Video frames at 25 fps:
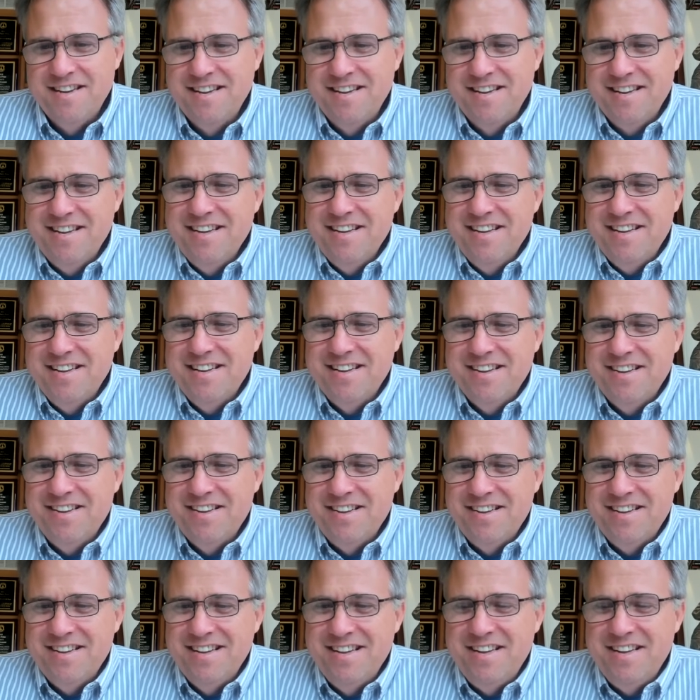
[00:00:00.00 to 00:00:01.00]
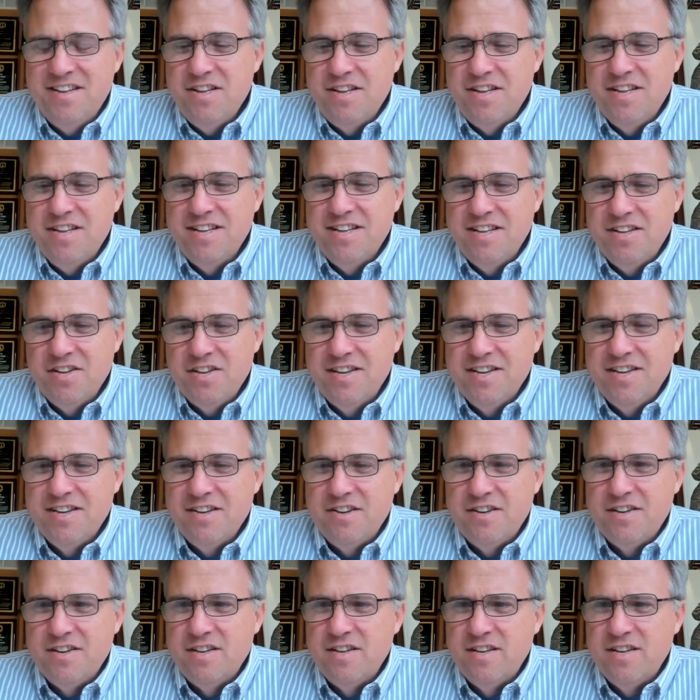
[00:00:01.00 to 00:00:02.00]

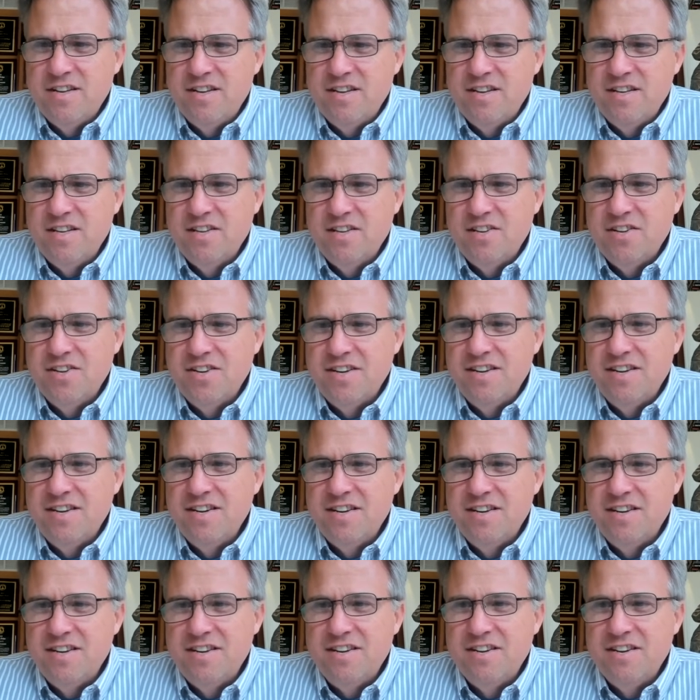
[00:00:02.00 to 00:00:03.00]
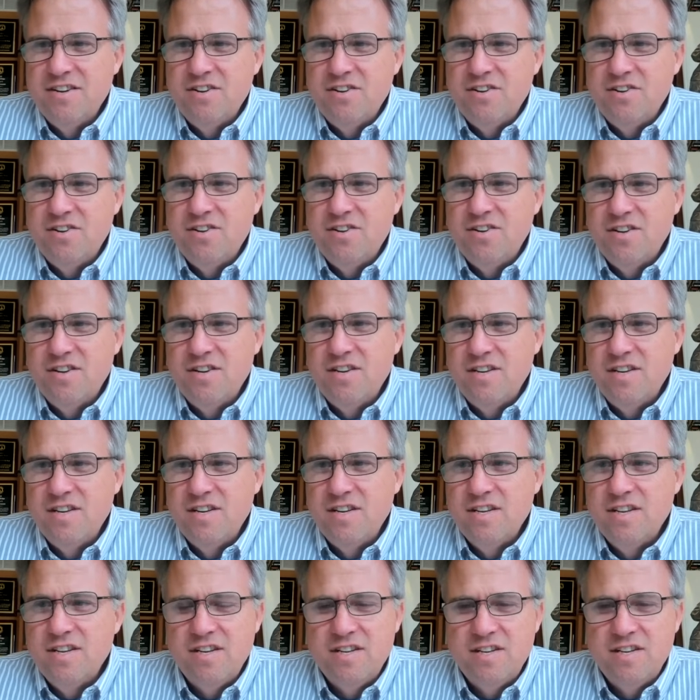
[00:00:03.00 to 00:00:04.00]

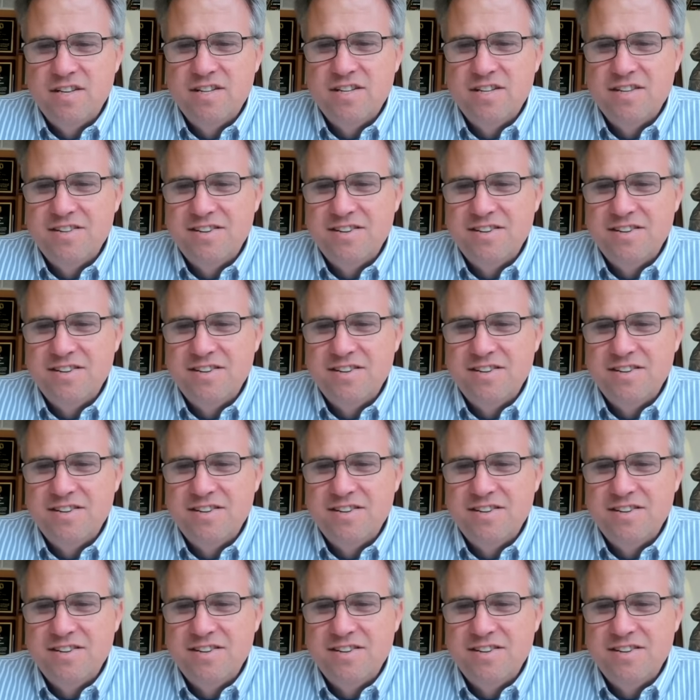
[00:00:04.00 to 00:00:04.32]
(not speaking)